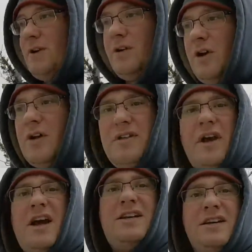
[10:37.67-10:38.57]
The only
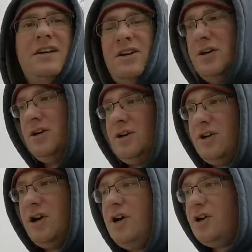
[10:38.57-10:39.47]
thing I did
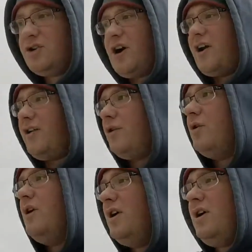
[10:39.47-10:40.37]
try to
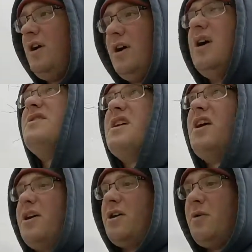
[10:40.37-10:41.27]
do was
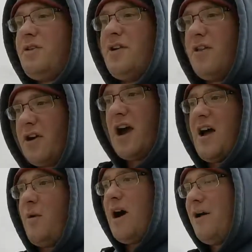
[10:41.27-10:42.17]
out here with another
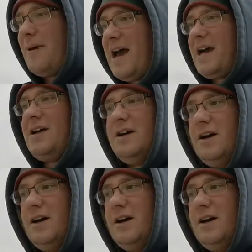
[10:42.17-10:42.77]
guy a while back,